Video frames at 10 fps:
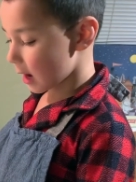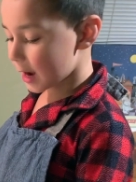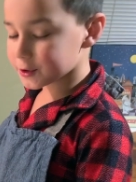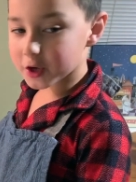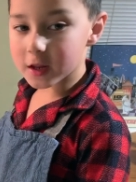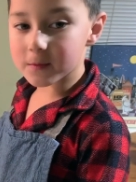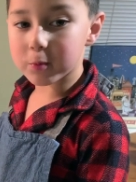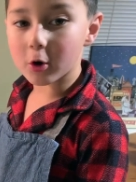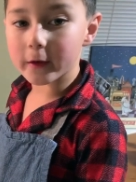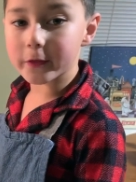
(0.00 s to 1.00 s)
I just
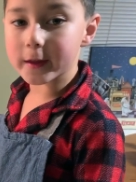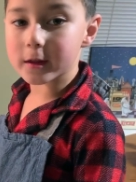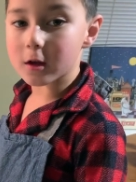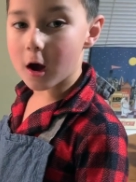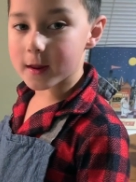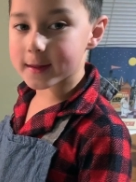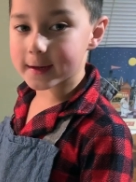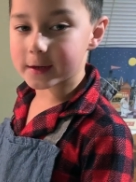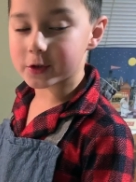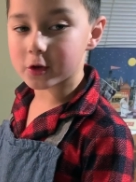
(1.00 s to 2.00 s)
poured the sauce
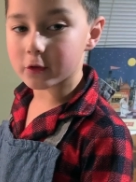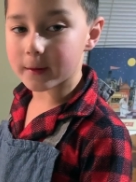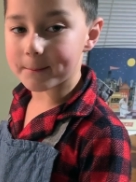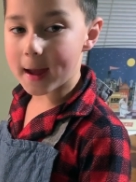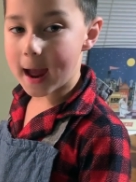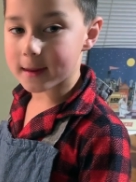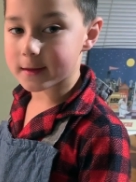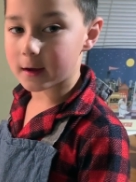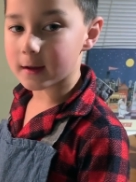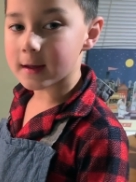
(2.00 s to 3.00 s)
into the
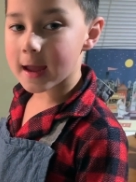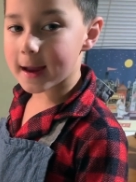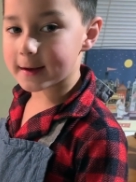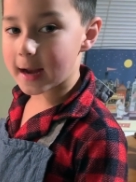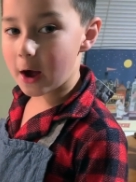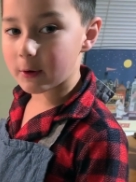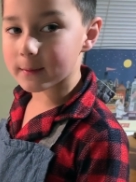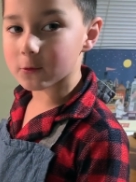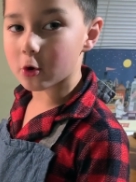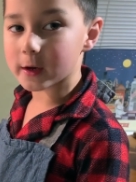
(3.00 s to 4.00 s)
pasta and now
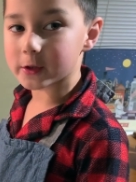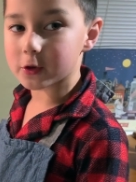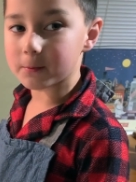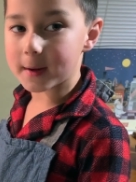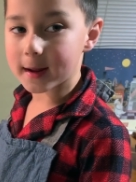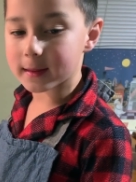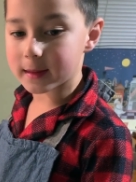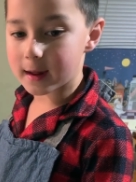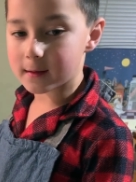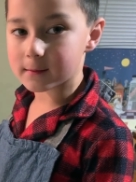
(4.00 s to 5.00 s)
I'm going to mix it.